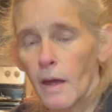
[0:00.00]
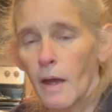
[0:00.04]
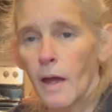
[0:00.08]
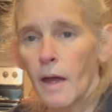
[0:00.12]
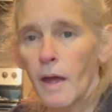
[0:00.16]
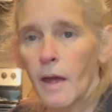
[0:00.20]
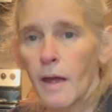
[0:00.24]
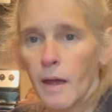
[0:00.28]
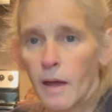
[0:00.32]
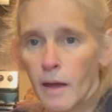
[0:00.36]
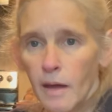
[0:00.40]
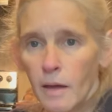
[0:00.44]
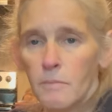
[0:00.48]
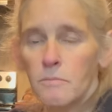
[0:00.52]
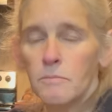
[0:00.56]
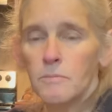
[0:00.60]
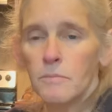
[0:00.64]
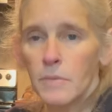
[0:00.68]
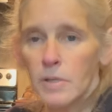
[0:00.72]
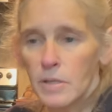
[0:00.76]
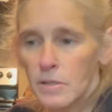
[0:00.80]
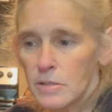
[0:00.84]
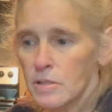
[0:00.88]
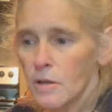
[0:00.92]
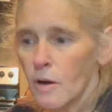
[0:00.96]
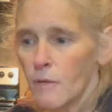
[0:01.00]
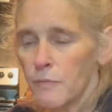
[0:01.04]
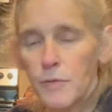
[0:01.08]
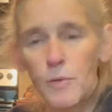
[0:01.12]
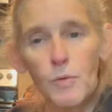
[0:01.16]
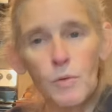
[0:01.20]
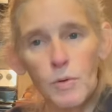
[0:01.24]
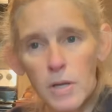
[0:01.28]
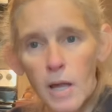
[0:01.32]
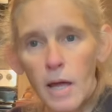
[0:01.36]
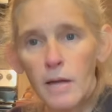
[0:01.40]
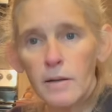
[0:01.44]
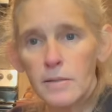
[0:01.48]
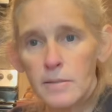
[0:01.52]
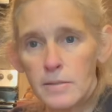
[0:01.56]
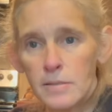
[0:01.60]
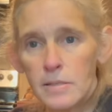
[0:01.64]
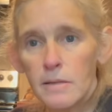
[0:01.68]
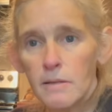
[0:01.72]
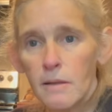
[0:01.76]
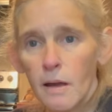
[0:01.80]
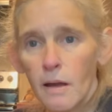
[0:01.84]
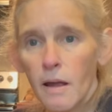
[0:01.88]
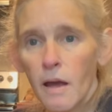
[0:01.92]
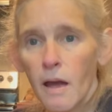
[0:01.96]
And so if you would like to
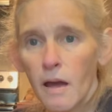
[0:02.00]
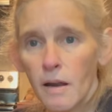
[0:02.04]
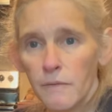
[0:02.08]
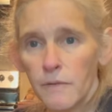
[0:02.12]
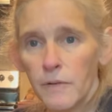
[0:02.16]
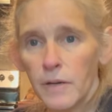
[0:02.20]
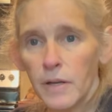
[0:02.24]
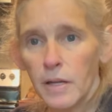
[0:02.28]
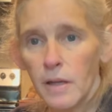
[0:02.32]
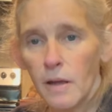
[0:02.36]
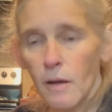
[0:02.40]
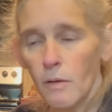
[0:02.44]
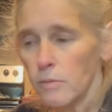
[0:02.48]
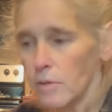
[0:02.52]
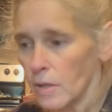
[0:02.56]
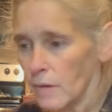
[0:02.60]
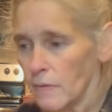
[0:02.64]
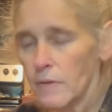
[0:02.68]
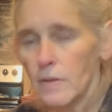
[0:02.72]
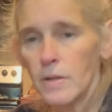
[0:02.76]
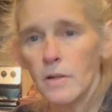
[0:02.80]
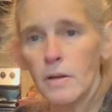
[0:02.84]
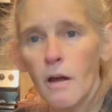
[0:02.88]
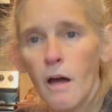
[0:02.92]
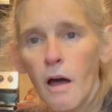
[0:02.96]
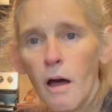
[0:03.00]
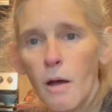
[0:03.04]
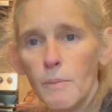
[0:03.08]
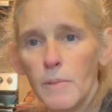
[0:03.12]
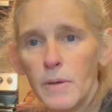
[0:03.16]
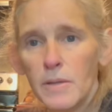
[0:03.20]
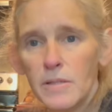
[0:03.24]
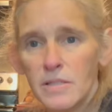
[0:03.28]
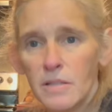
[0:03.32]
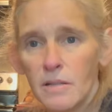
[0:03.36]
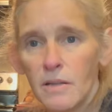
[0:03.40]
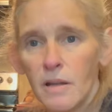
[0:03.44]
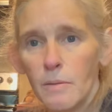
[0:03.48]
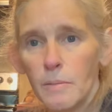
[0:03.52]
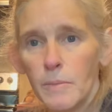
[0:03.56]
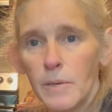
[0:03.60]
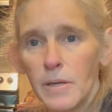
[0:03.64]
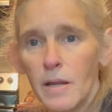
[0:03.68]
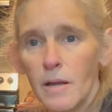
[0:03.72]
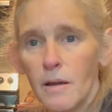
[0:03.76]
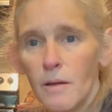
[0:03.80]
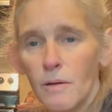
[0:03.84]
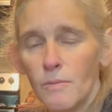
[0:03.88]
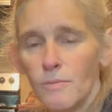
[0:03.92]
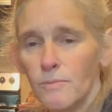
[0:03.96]
see that kind of video, leave it in the comments and let me
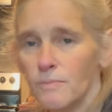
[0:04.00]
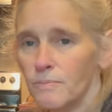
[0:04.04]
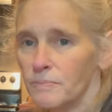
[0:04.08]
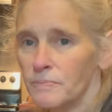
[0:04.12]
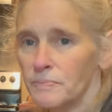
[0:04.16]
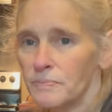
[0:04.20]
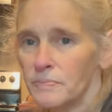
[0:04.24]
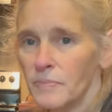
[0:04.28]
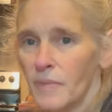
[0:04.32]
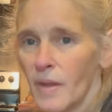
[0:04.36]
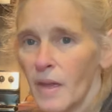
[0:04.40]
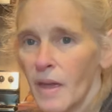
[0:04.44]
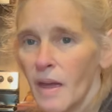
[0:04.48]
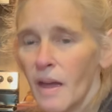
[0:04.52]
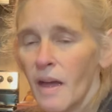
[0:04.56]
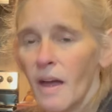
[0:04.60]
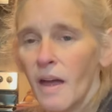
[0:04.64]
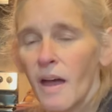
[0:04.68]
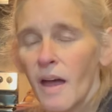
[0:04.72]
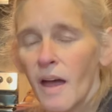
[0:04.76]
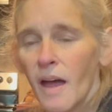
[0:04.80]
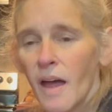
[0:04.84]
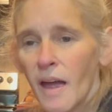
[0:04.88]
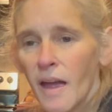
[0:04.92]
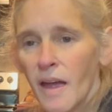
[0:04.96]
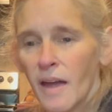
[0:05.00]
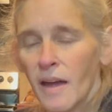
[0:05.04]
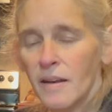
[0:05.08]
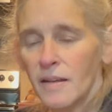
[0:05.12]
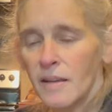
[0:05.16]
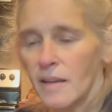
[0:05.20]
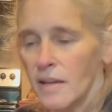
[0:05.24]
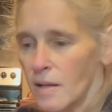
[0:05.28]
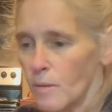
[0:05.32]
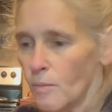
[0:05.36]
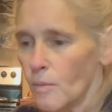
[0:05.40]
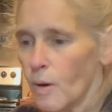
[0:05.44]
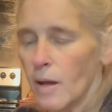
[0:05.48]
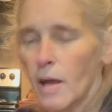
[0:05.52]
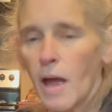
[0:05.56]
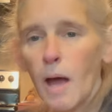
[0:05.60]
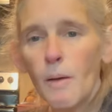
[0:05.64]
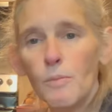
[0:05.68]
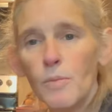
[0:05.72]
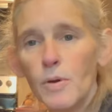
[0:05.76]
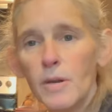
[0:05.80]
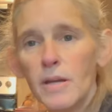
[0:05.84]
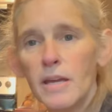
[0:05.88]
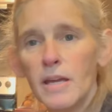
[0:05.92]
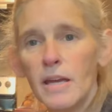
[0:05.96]
know. And anyway,
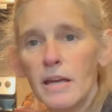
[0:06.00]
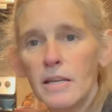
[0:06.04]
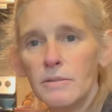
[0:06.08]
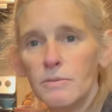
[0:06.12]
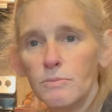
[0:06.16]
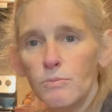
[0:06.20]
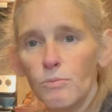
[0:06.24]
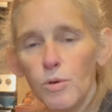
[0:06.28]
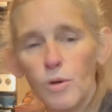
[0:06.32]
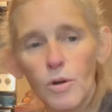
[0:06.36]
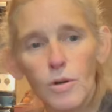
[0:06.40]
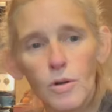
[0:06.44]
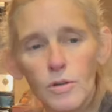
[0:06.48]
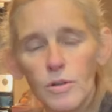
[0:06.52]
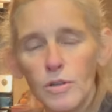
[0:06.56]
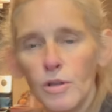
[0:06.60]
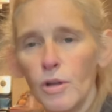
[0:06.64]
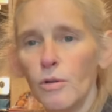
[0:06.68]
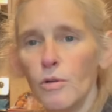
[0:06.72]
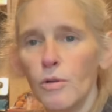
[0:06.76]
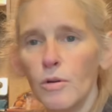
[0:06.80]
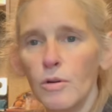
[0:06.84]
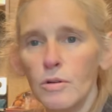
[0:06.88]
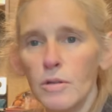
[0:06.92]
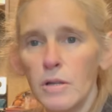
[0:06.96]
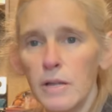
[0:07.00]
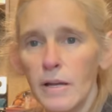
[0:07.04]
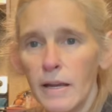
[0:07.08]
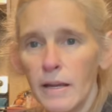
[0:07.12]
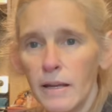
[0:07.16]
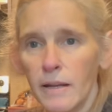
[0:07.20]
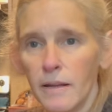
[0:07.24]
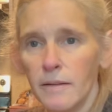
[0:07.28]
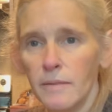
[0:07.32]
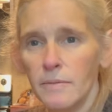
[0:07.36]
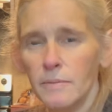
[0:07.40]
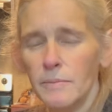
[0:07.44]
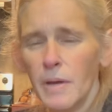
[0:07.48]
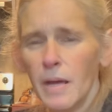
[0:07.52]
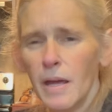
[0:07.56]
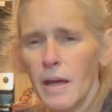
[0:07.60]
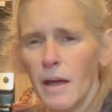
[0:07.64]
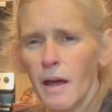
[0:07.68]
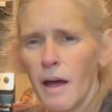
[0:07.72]
I'm going to get, we're going to do a little cleaning.